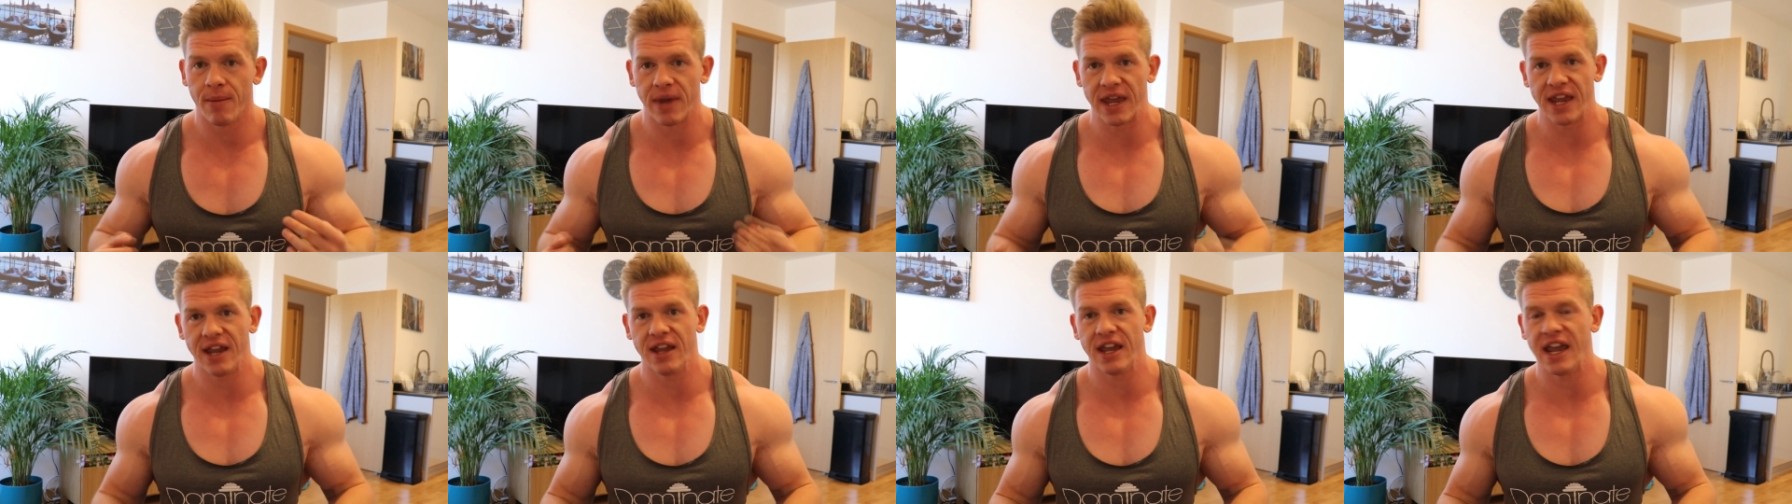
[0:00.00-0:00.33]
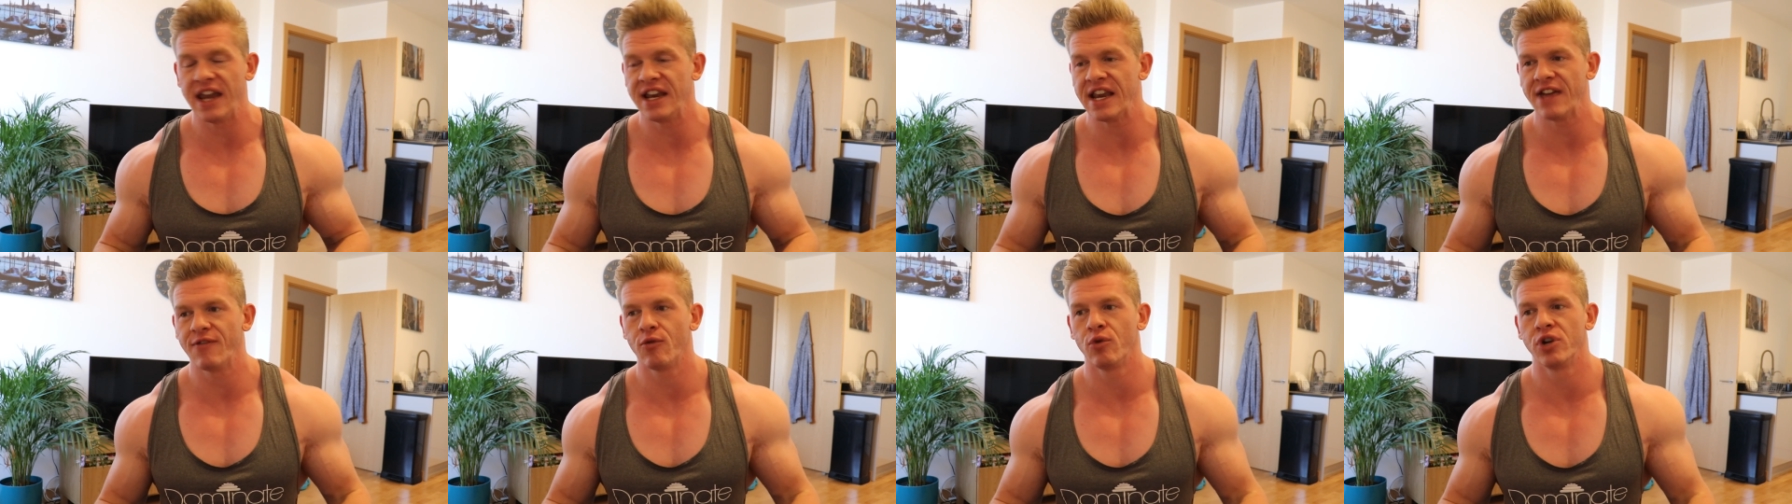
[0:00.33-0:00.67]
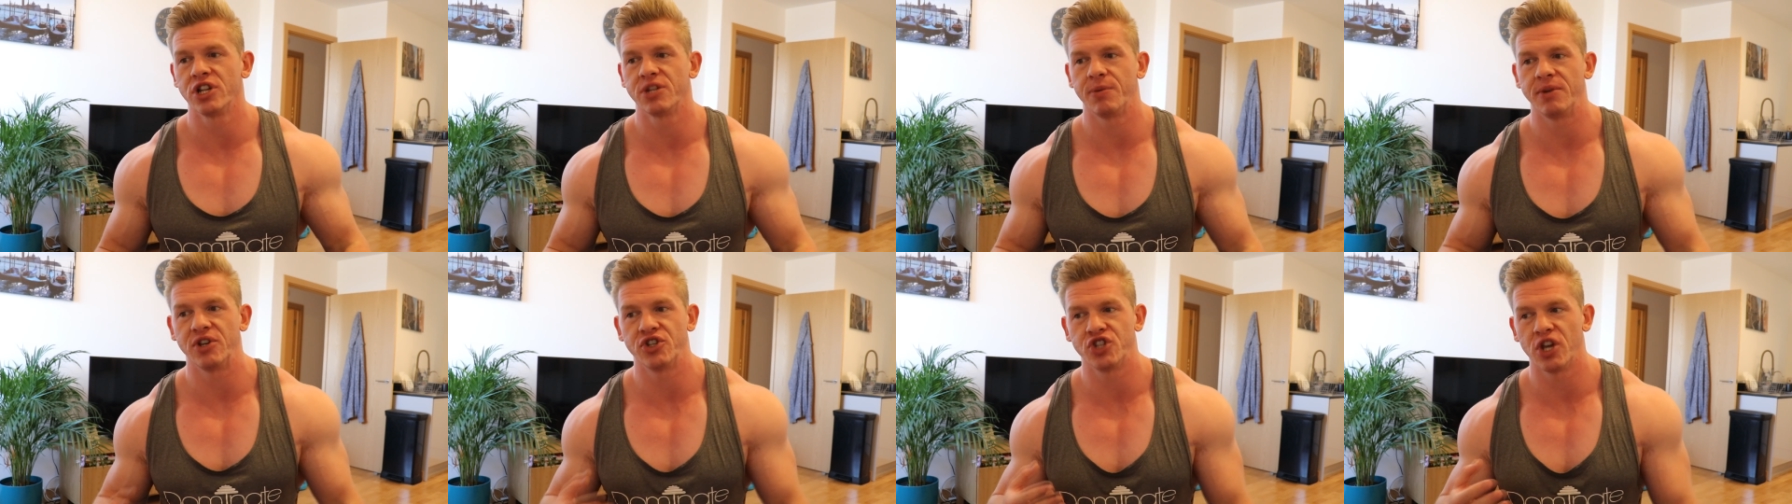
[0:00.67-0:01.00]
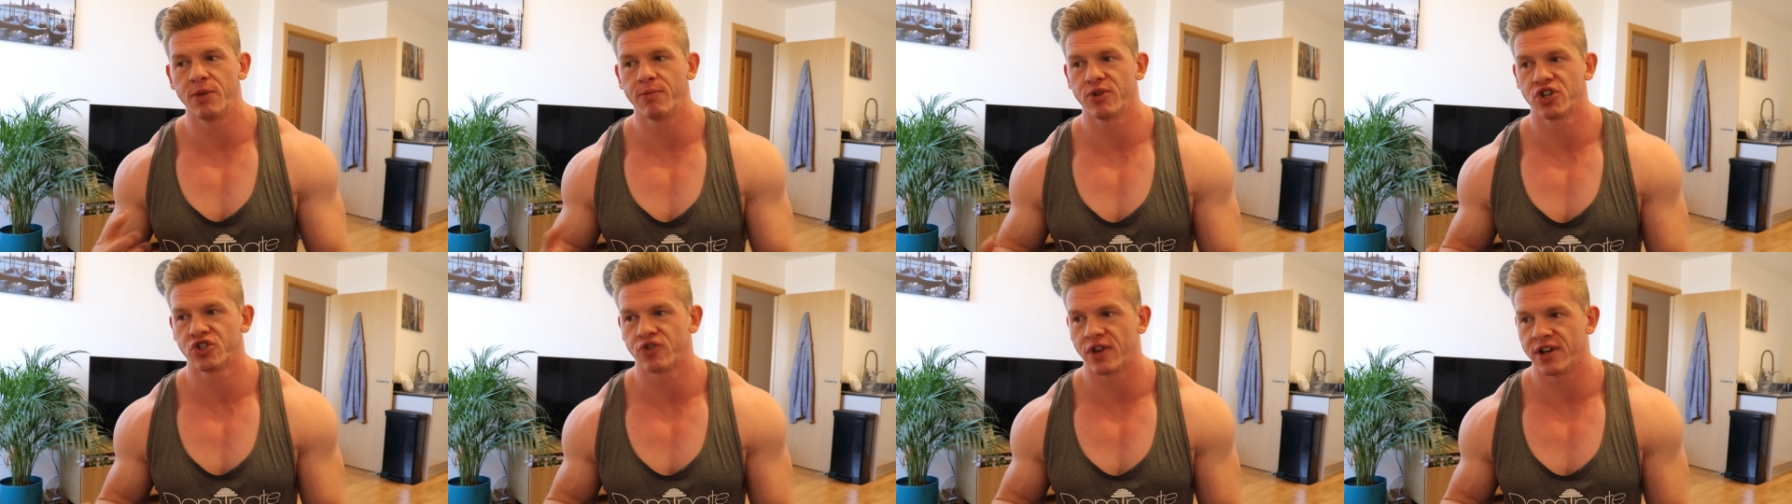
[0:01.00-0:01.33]
He never wanted to be
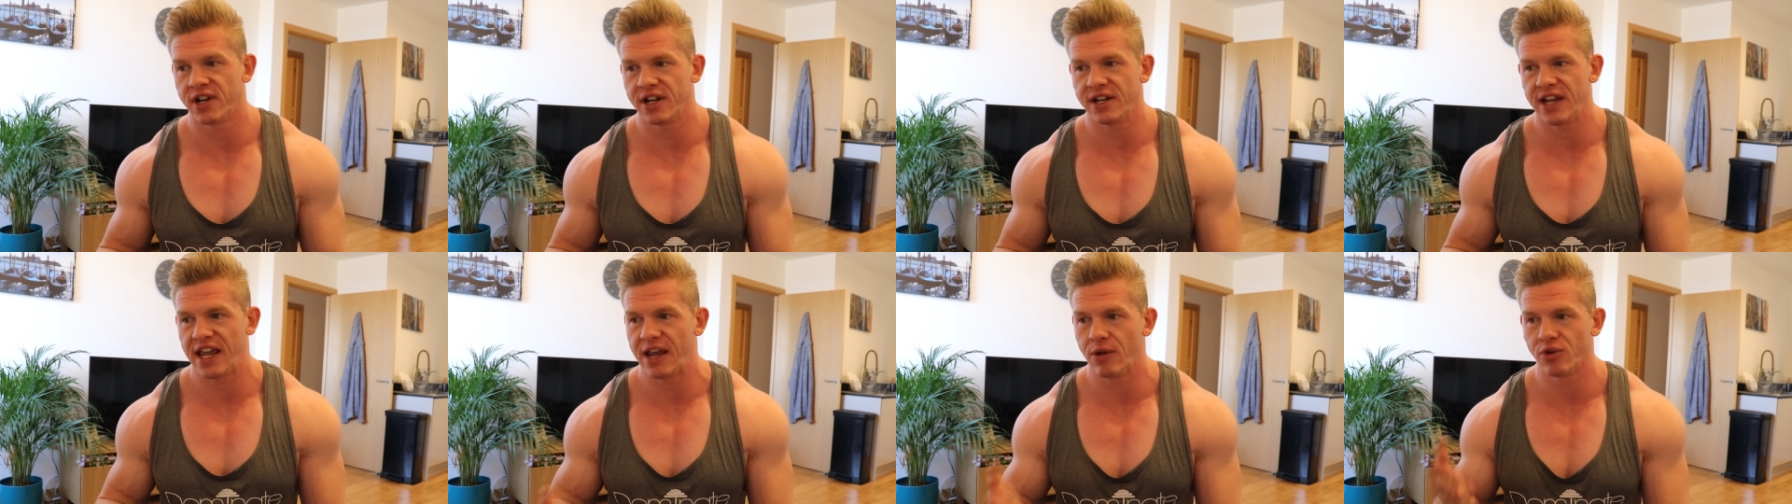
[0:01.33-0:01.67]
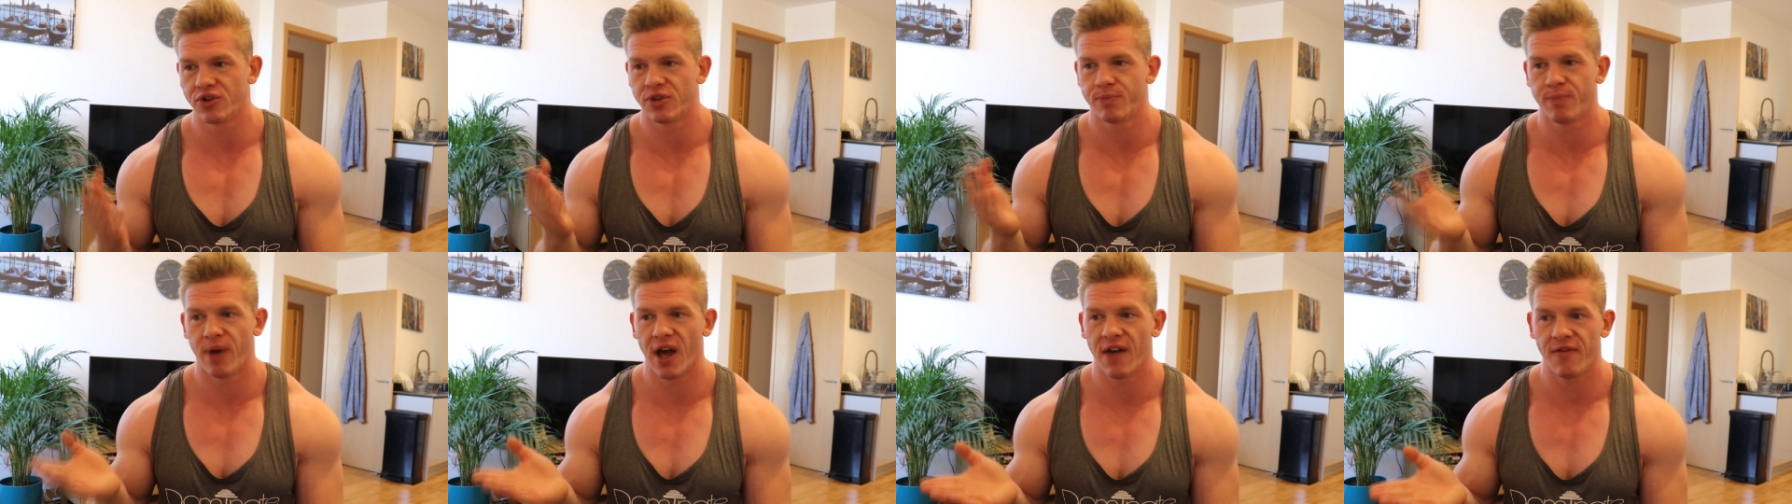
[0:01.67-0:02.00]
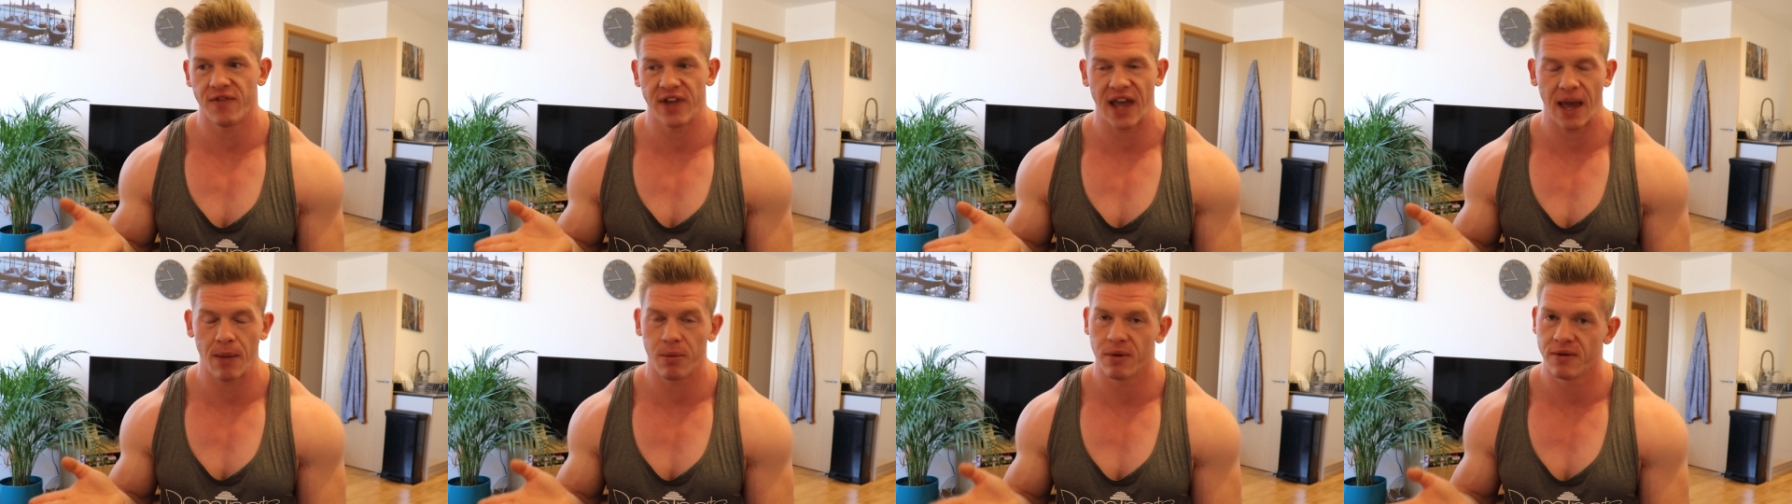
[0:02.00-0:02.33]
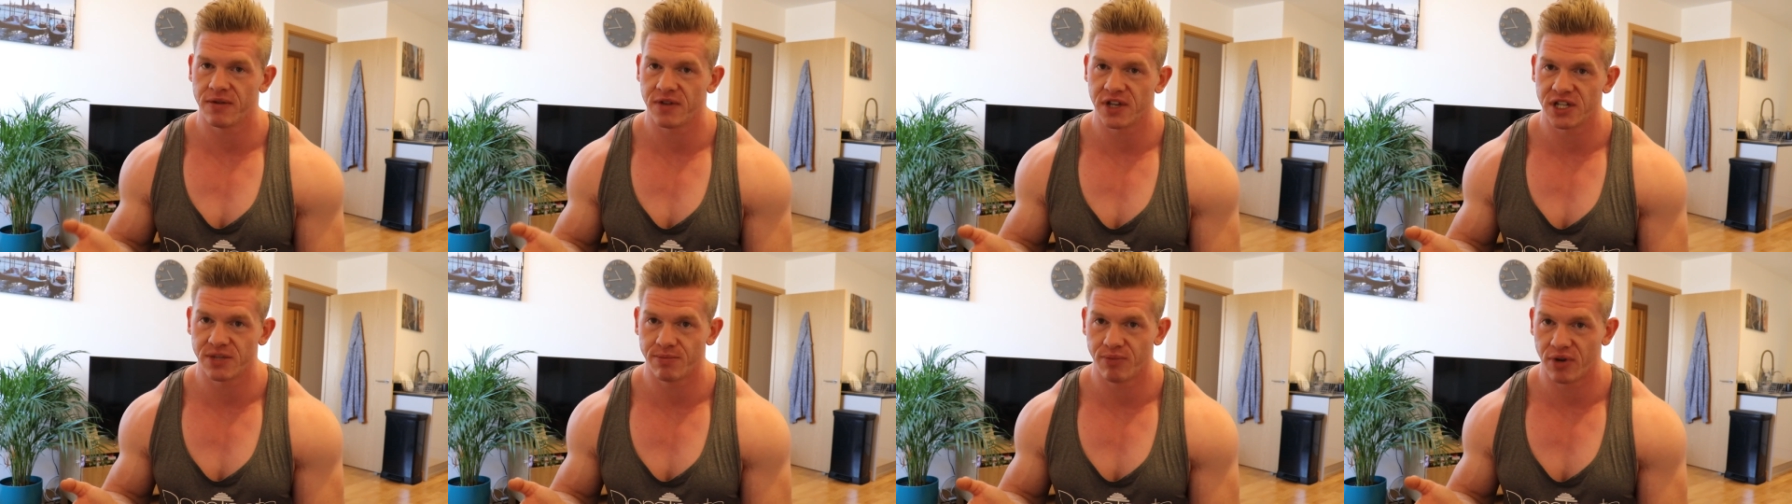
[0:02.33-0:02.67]
super shredded. He was perfectly happy
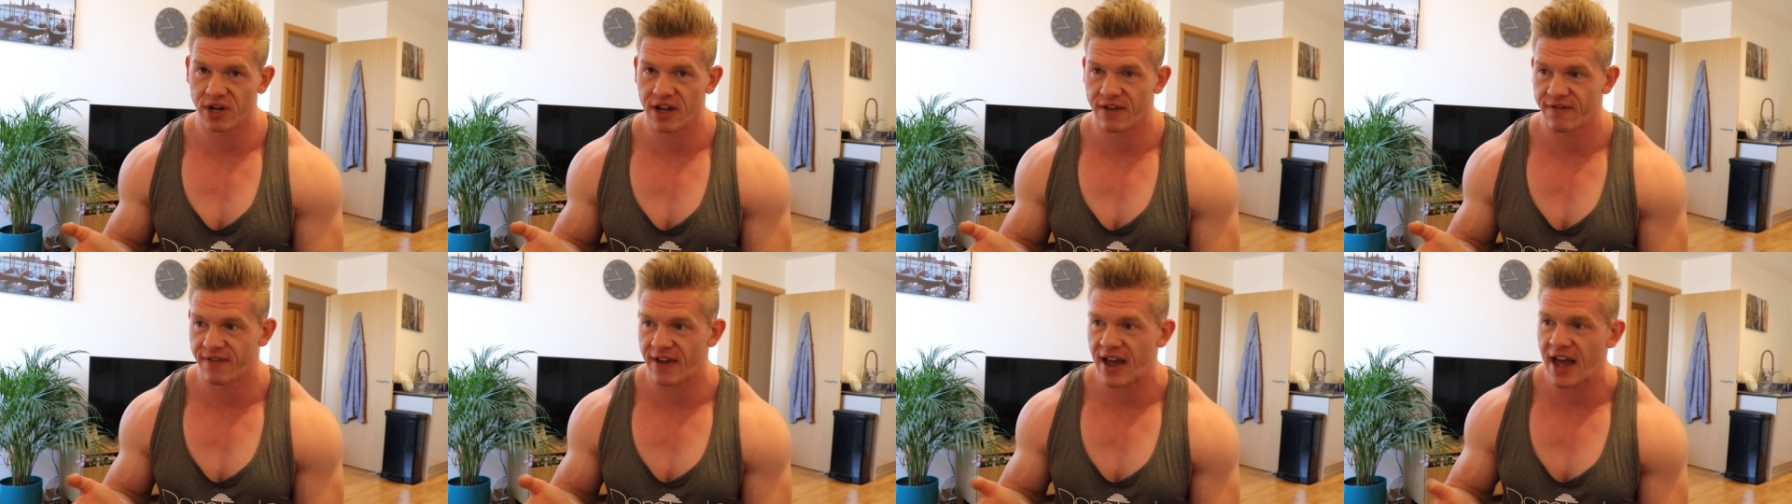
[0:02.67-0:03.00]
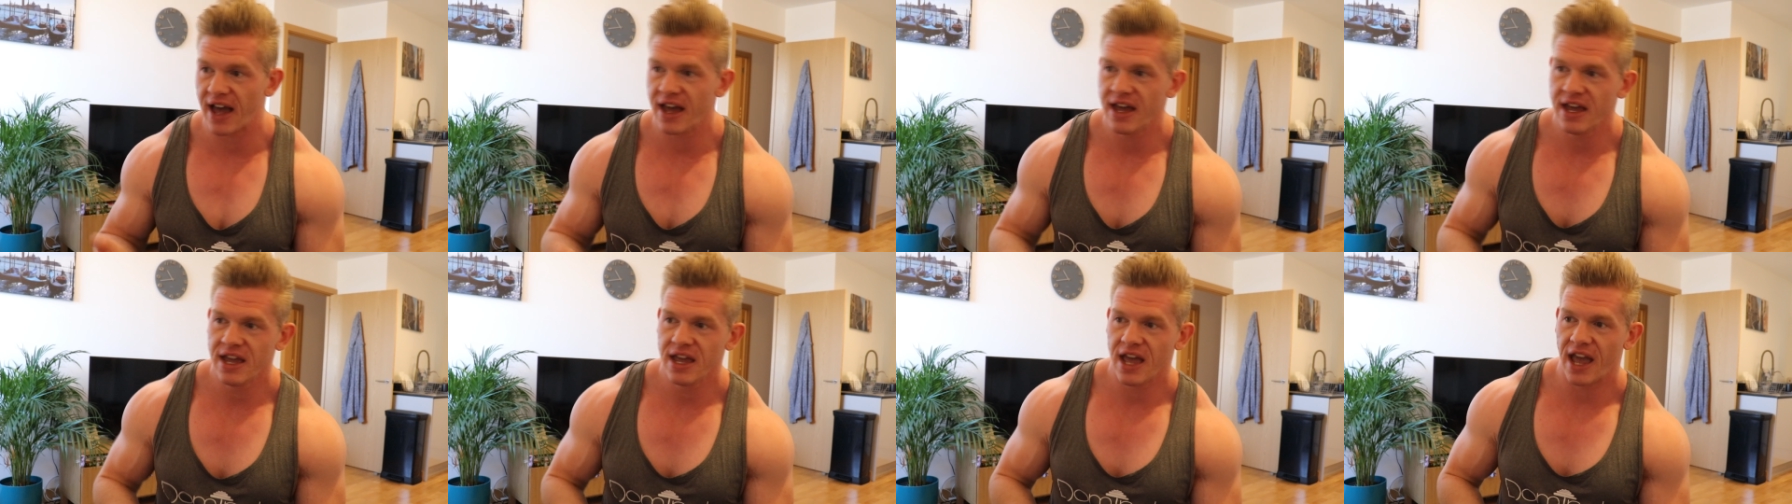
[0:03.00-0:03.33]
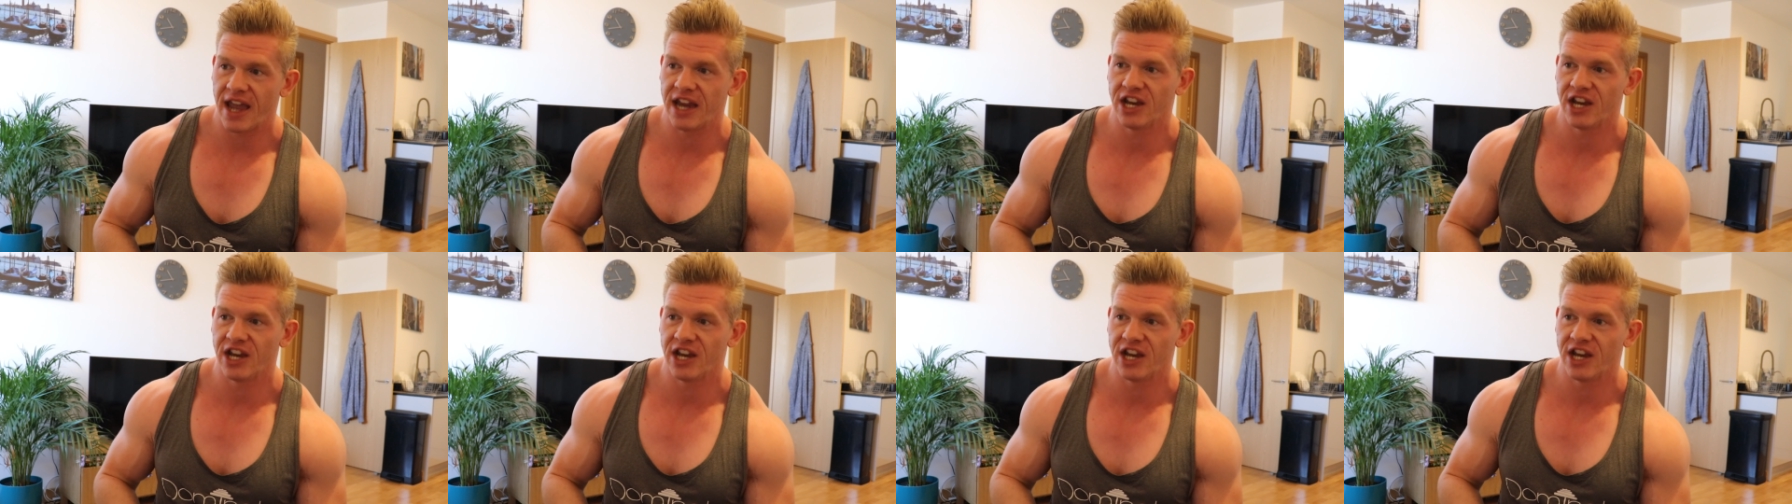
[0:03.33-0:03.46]
with his body fat.